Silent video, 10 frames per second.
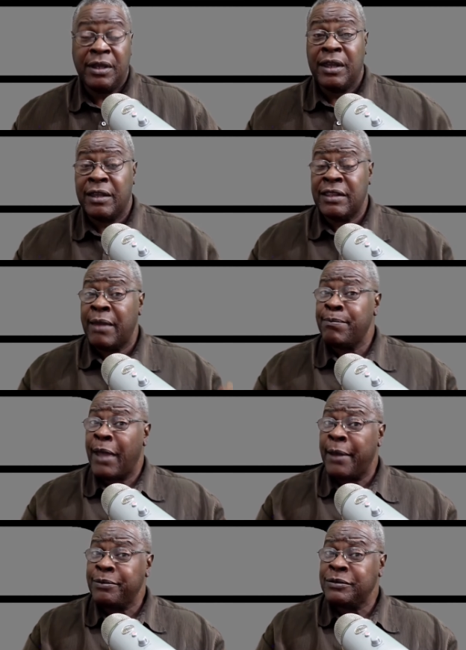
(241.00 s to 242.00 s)
And that
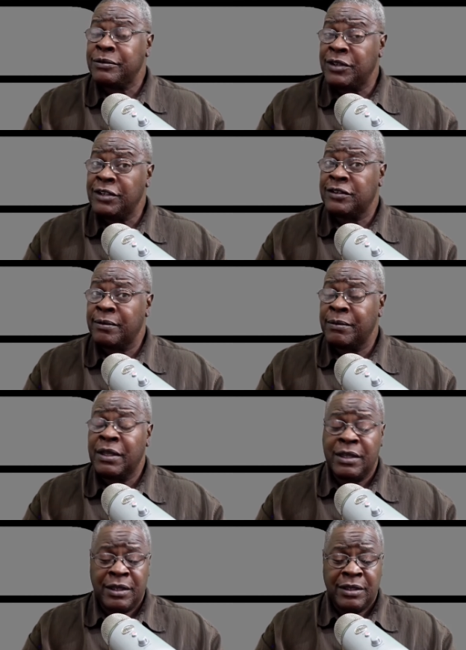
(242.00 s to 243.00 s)
baptism
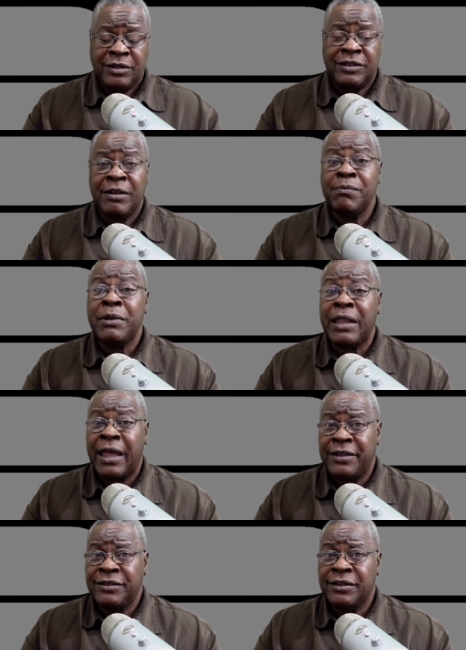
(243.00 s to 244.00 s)

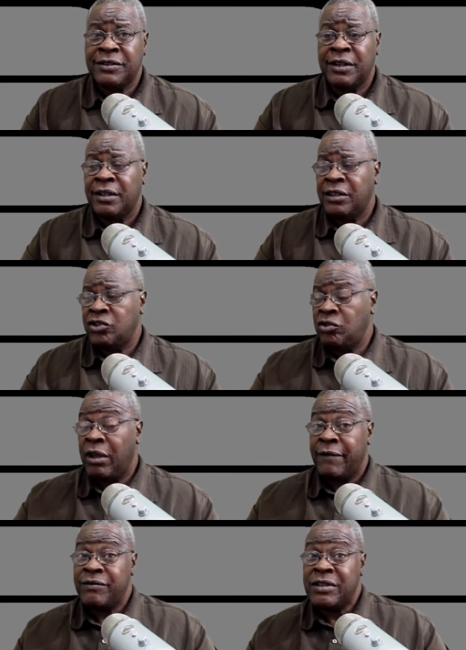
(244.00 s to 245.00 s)
symbolizes that you
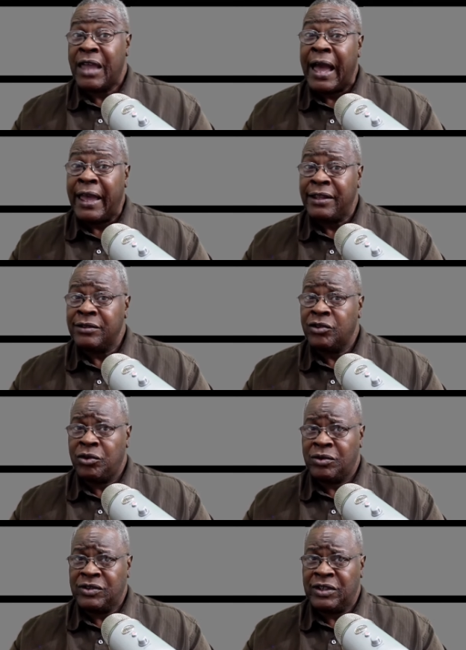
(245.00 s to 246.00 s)
have died to
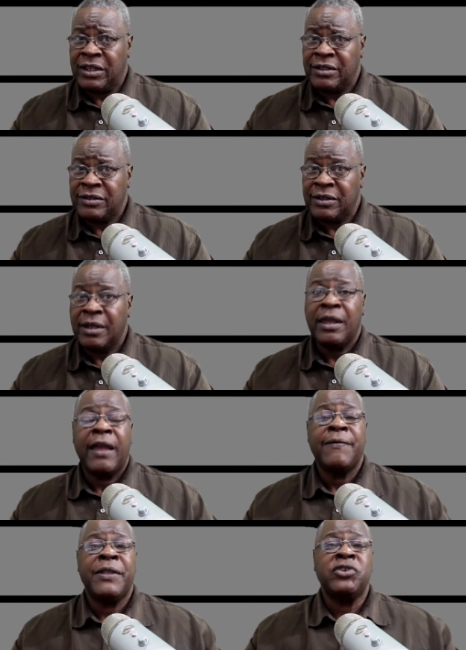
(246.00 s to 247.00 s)
your sins
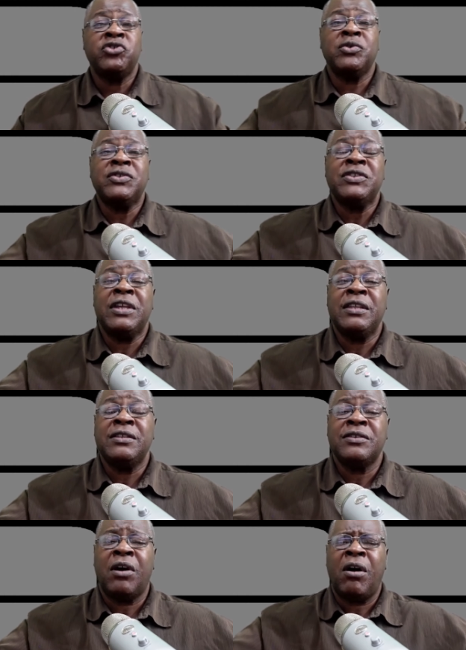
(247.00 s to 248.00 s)
and that your
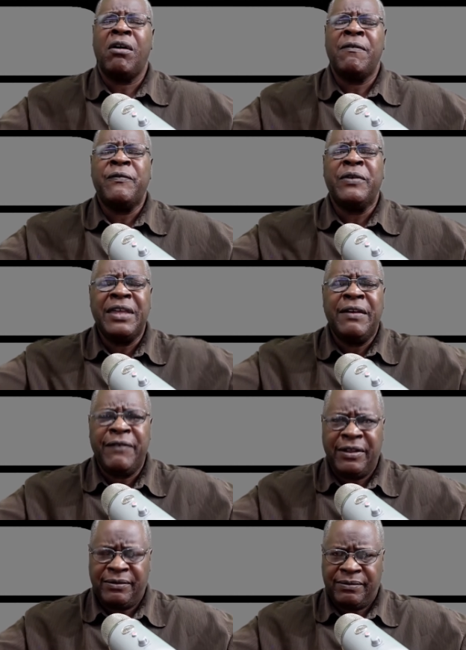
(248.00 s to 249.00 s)
sins are
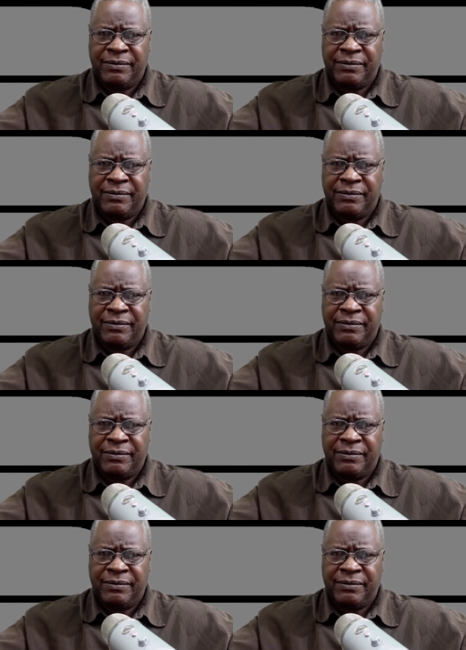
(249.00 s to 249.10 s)
forgiven.